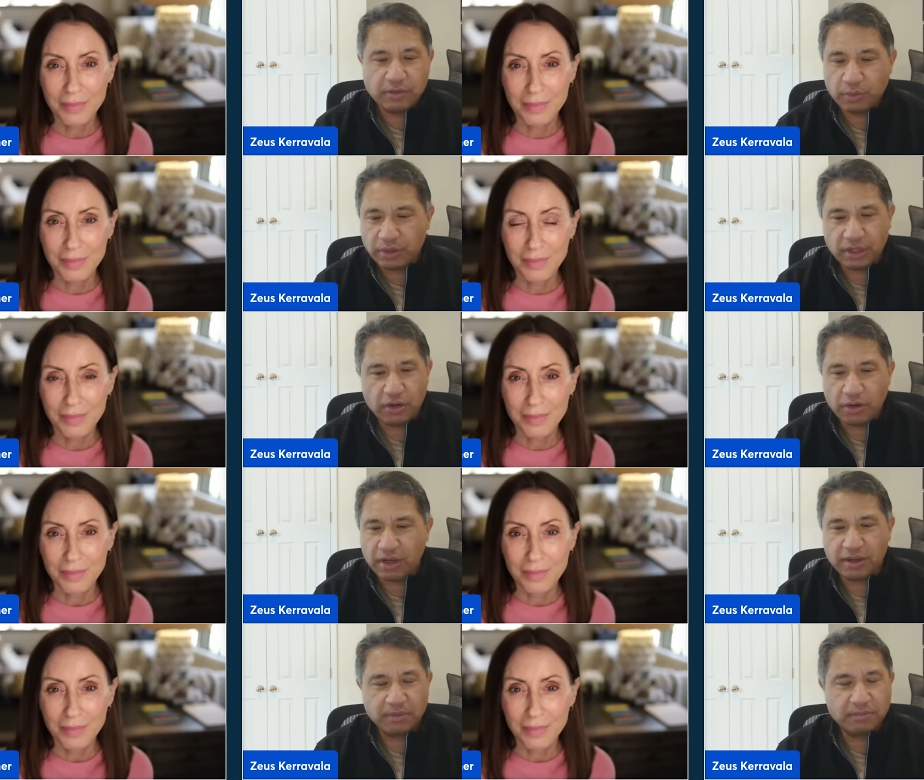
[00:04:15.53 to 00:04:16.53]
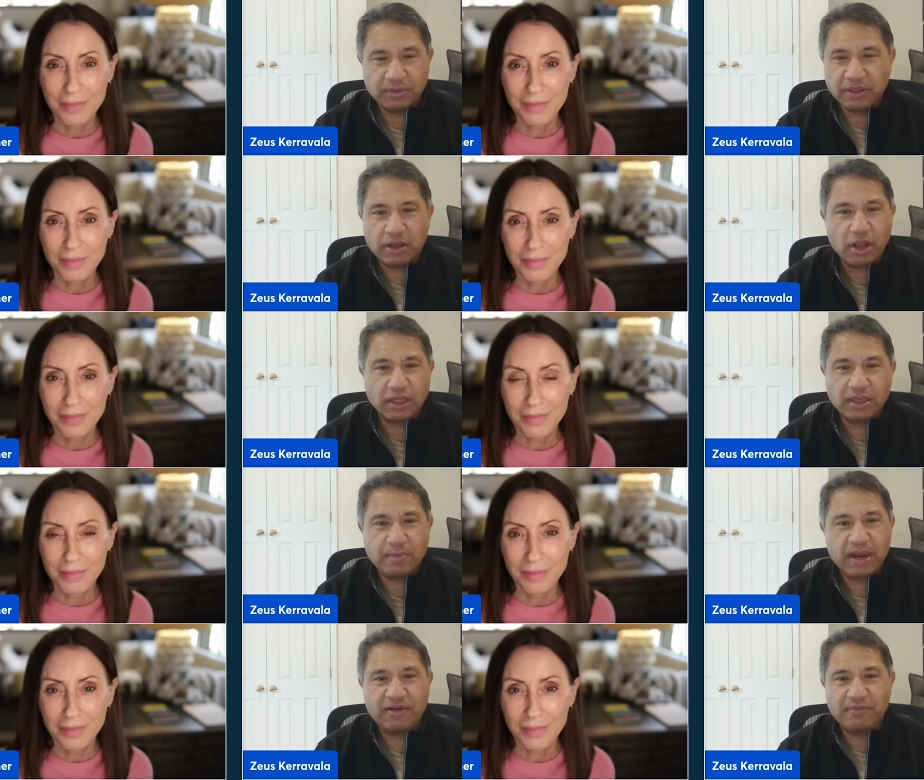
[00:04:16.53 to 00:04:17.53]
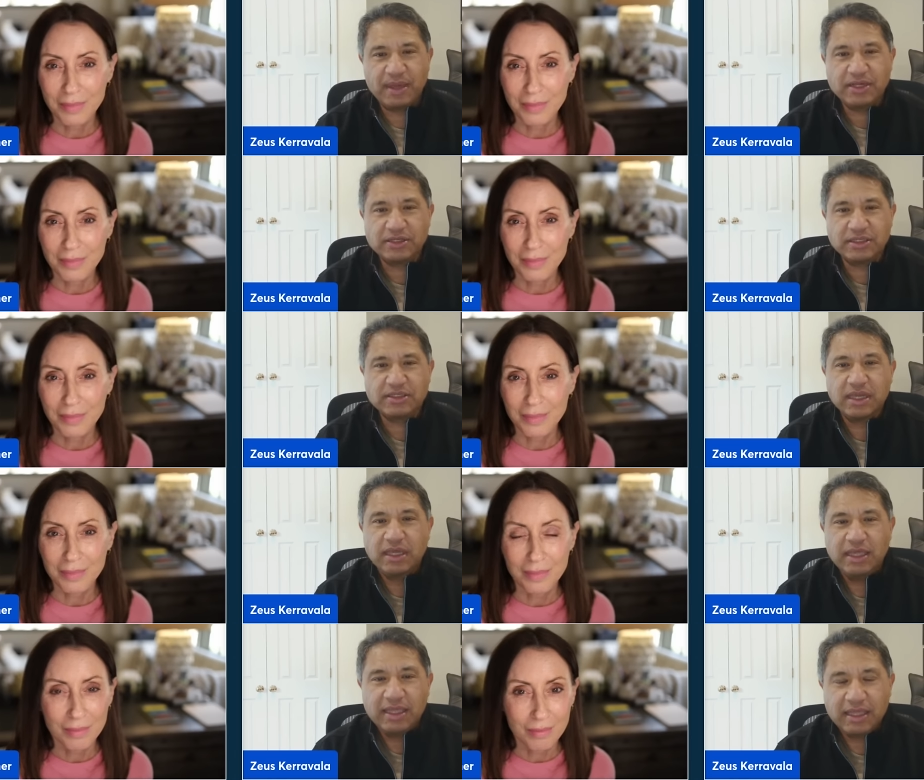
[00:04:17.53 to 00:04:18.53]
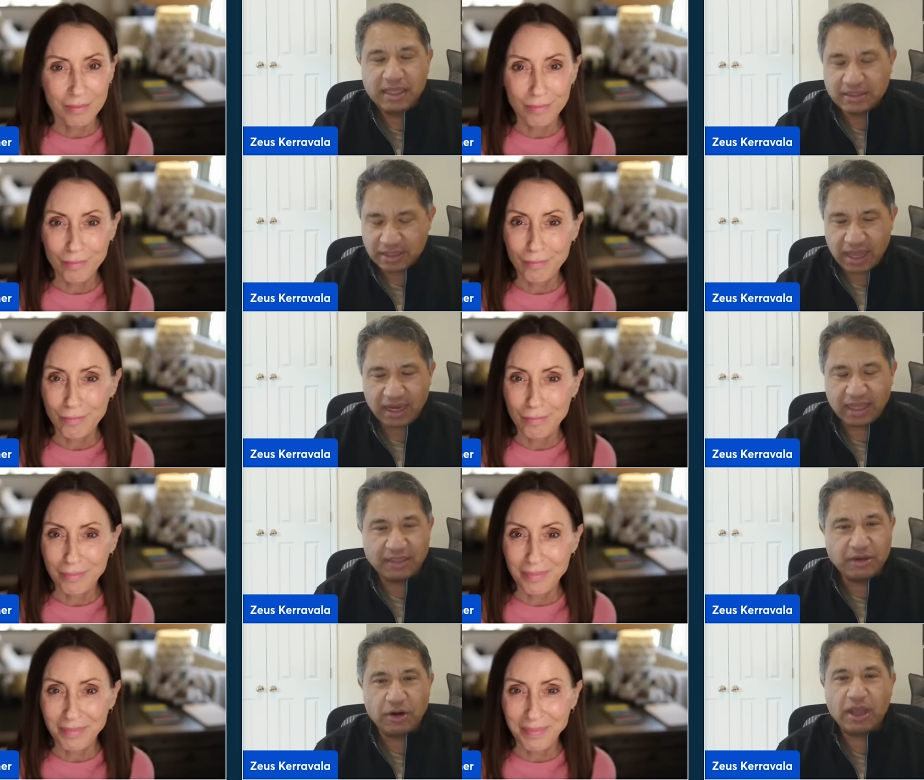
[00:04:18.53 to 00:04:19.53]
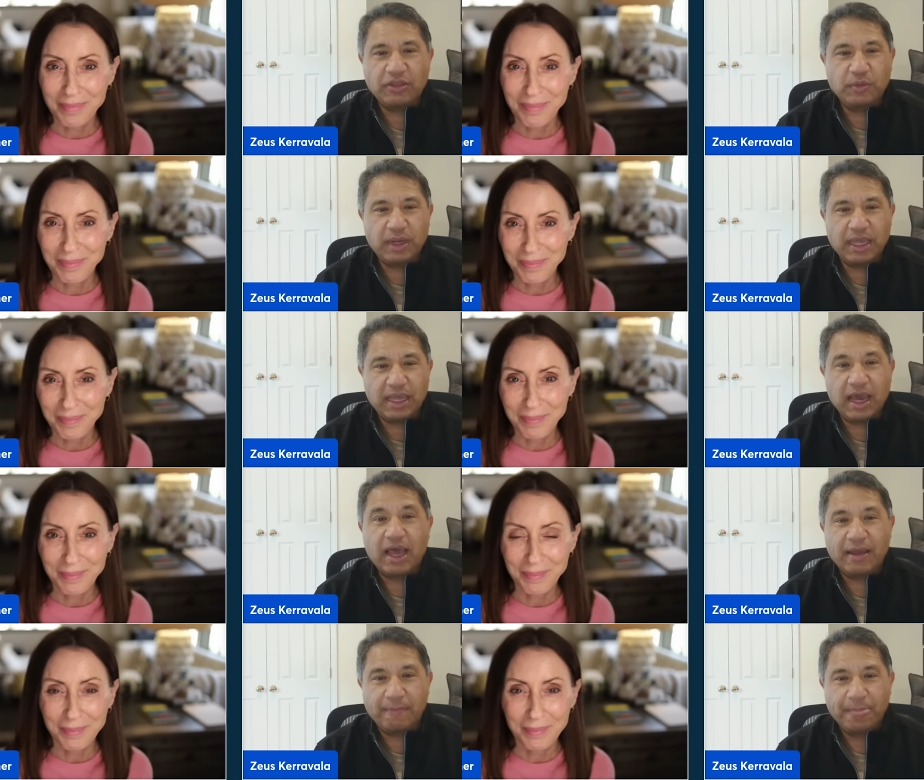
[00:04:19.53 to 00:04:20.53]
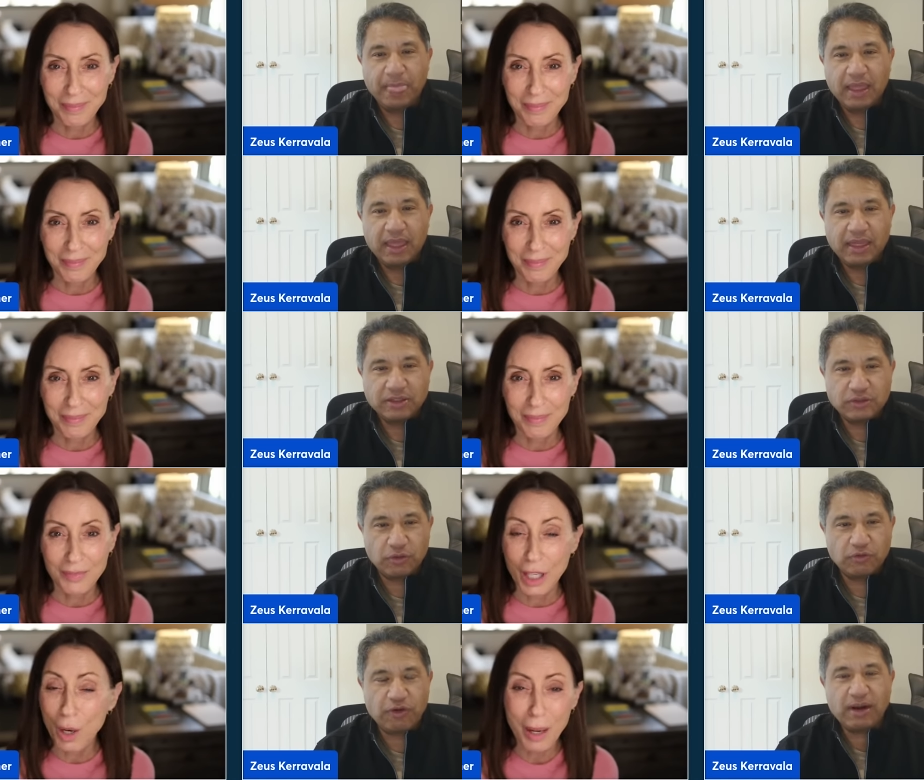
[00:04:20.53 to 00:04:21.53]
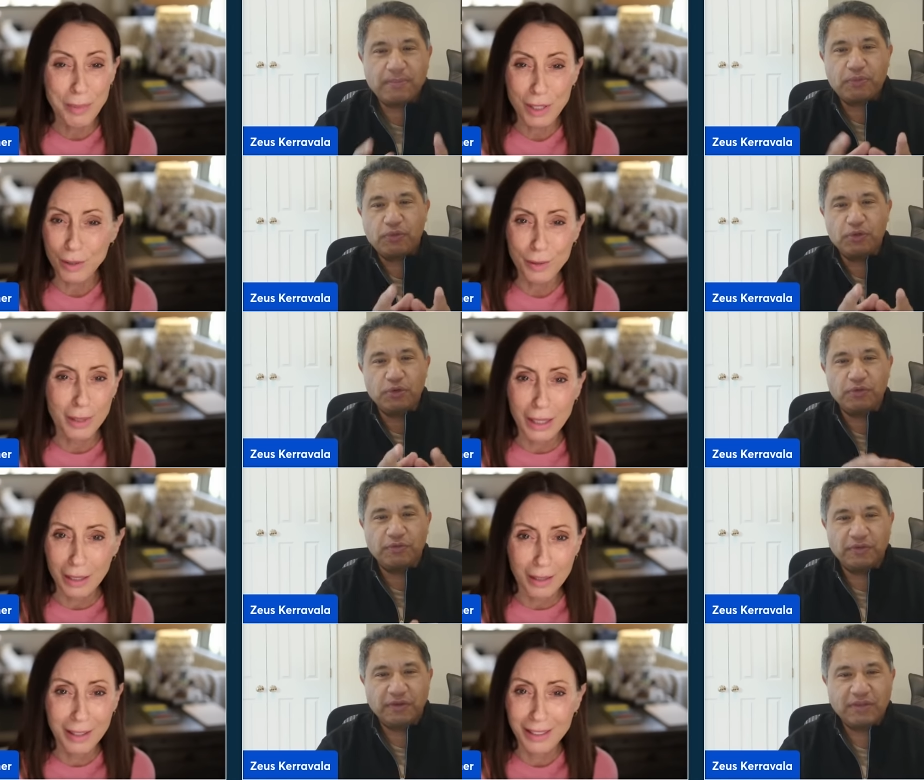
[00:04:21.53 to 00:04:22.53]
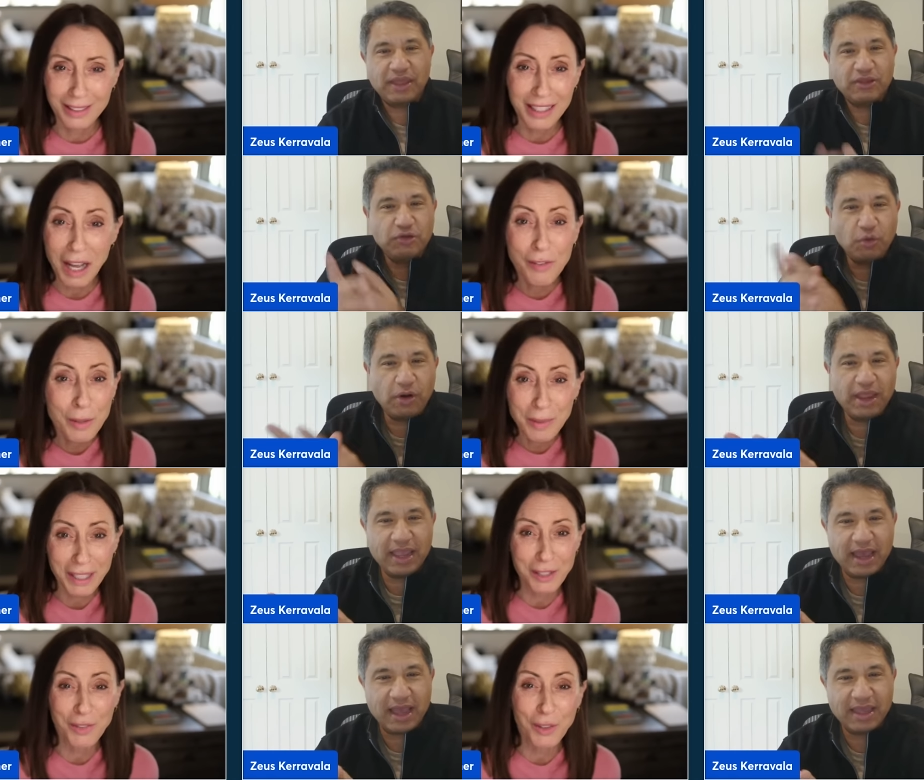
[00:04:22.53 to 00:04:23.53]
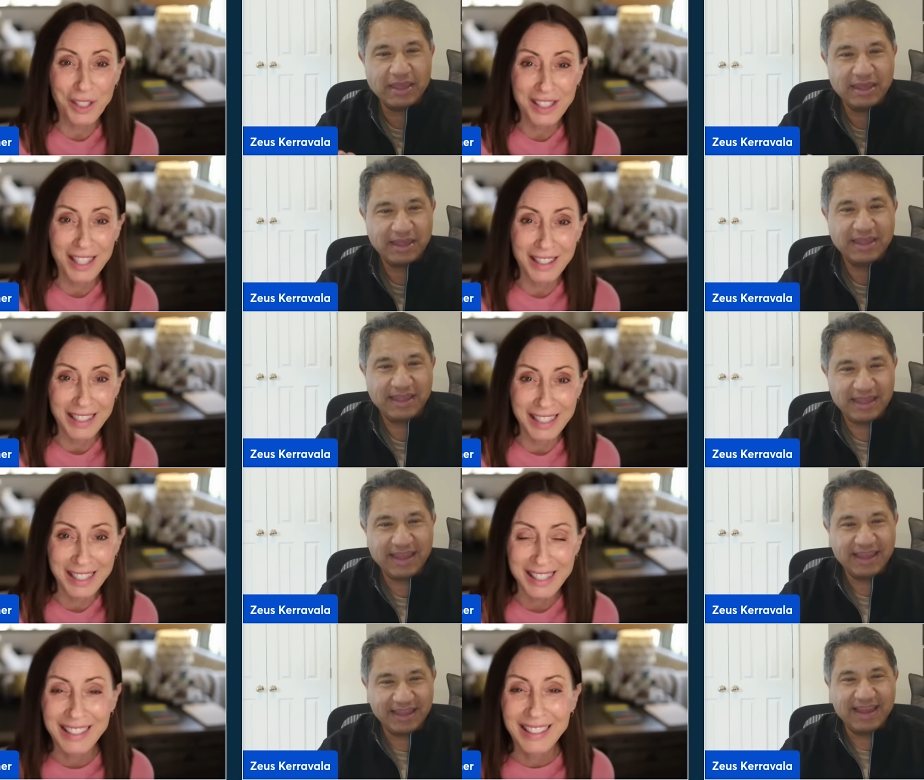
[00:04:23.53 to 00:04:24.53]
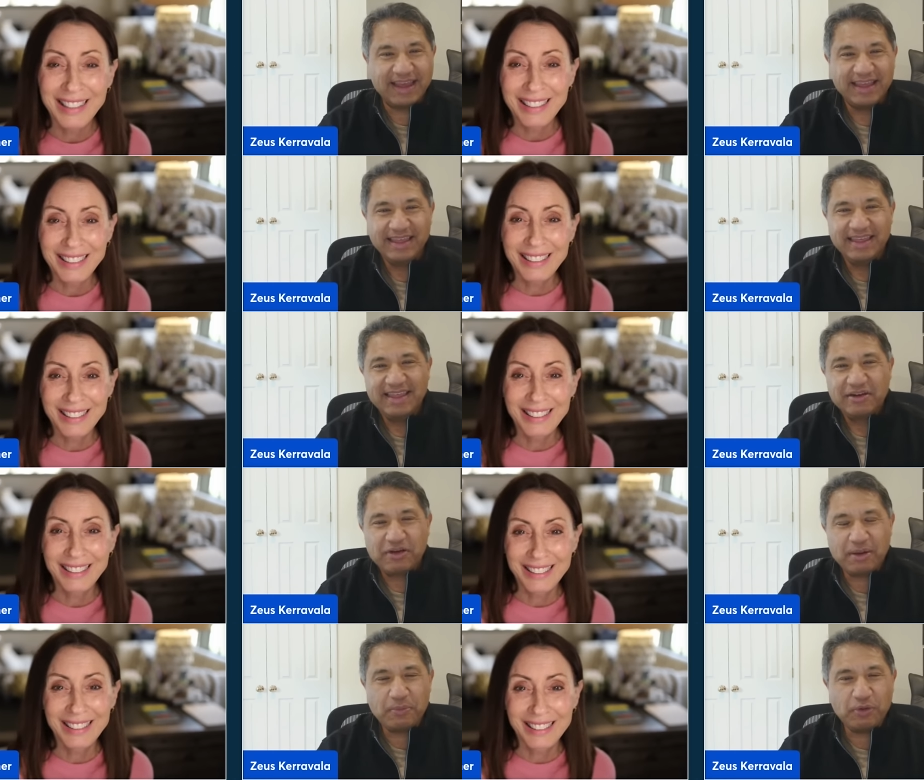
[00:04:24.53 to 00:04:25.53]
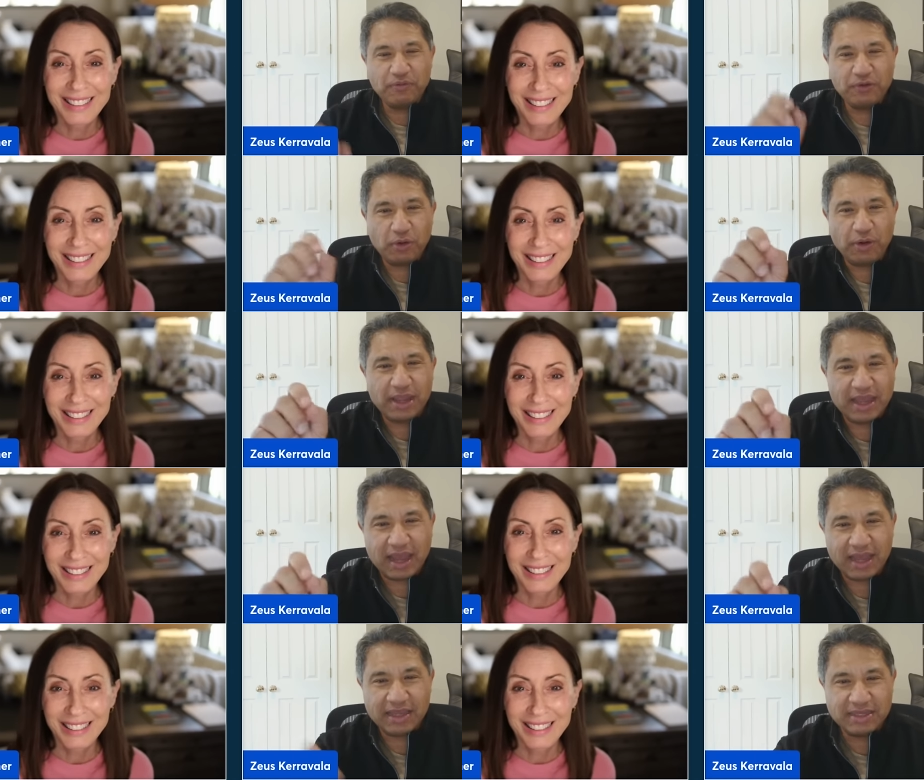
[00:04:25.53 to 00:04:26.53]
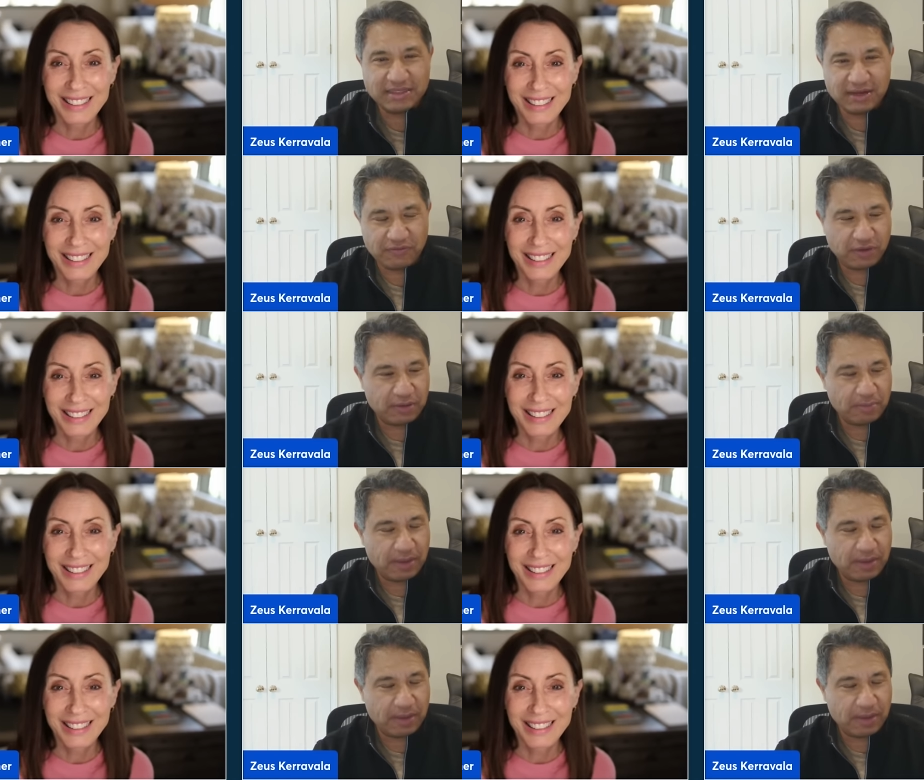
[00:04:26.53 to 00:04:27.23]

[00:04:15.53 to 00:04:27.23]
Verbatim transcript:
Speaker 1: when you go to the, all the competitive pages, it's not like they're not doing A I, and so
Speaker 2: trying oh, absolutely. to absolutely everybody's A I, focused on this.
Speaker 1: Yeah, trying to prove your A I is different and